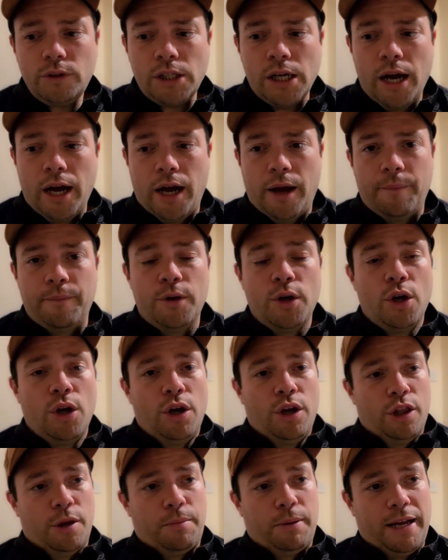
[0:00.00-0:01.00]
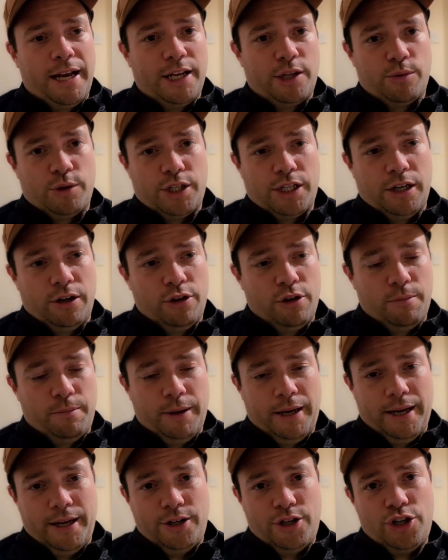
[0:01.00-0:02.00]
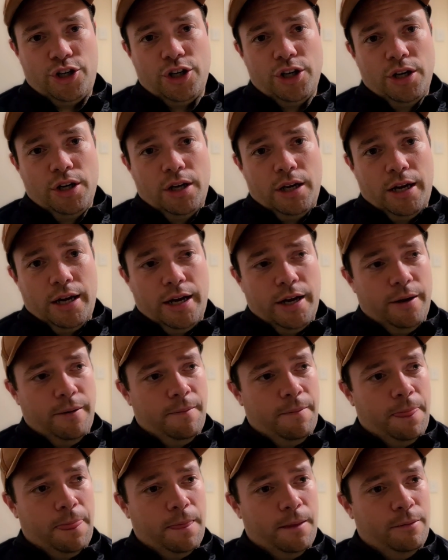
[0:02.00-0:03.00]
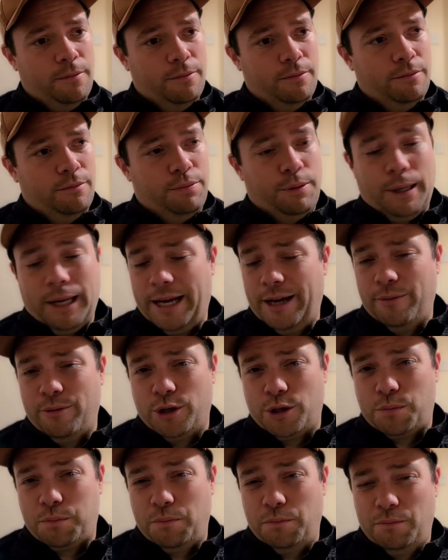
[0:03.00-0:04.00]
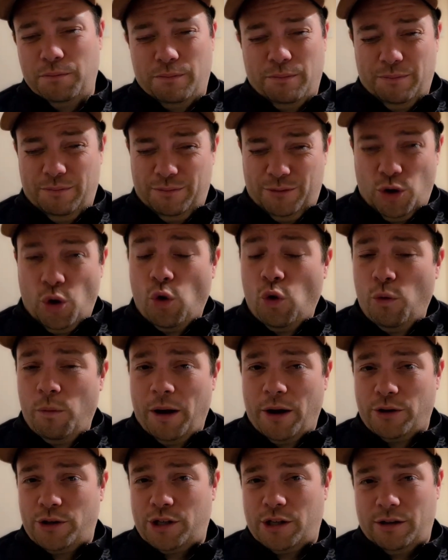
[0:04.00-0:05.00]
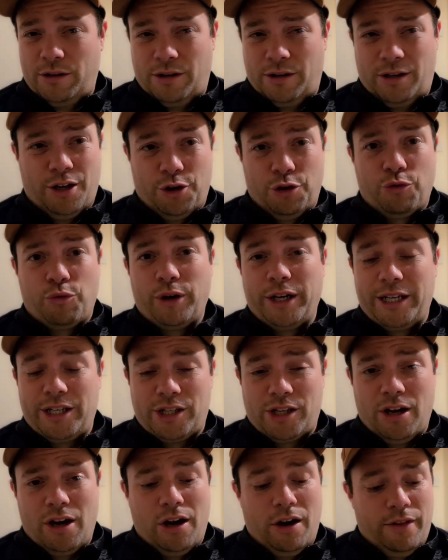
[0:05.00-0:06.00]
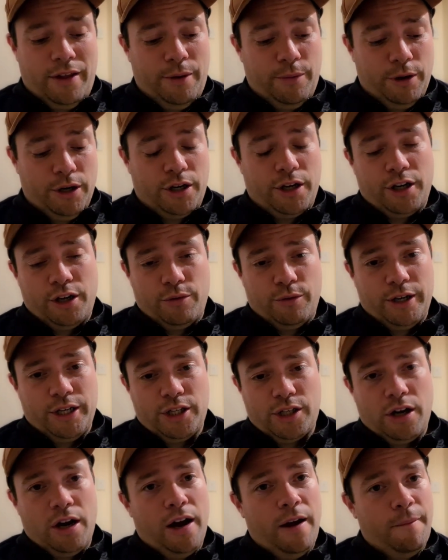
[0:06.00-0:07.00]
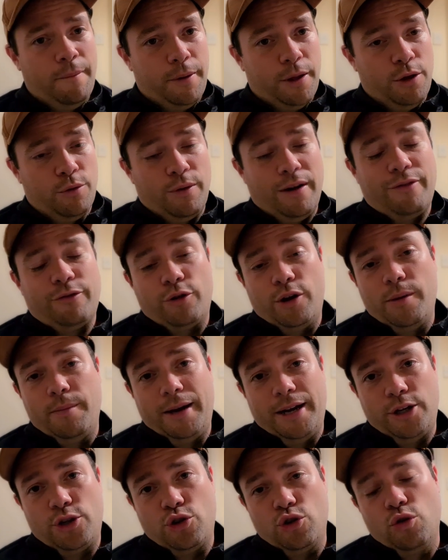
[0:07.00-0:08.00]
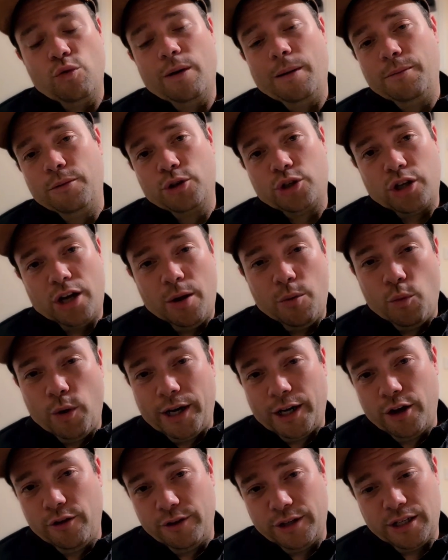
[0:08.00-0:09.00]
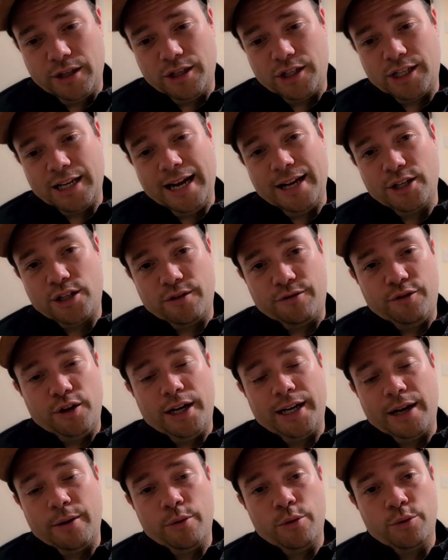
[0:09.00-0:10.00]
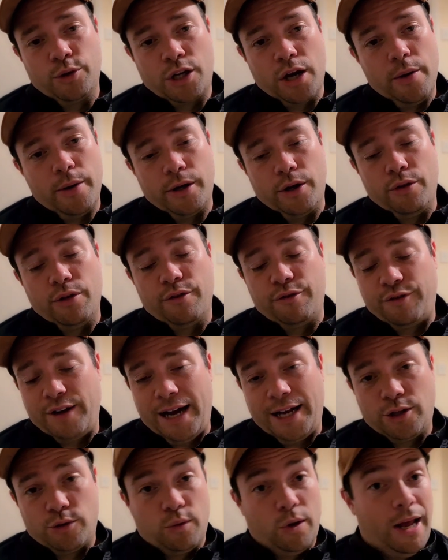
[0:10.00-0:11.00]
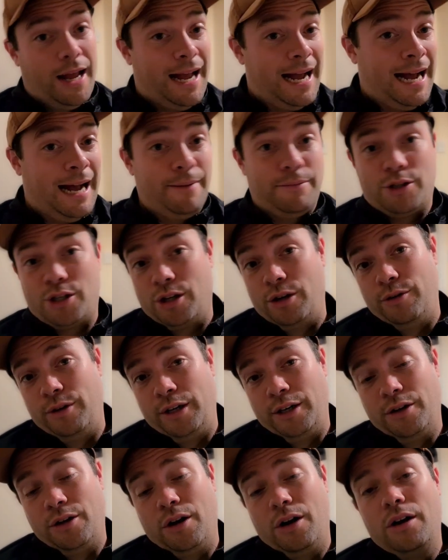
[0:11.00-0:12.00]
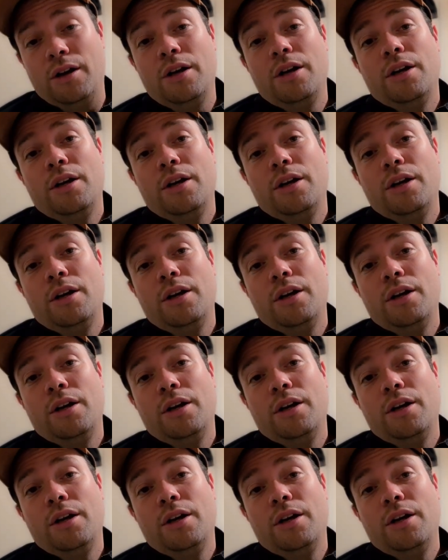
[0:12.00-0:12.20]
The players were still on the pitch. Play was almost going to restart. They were looking at restarting, but the referee made sure one more time, went over to the stands to find out what was going on. The fans were like, absolutely not,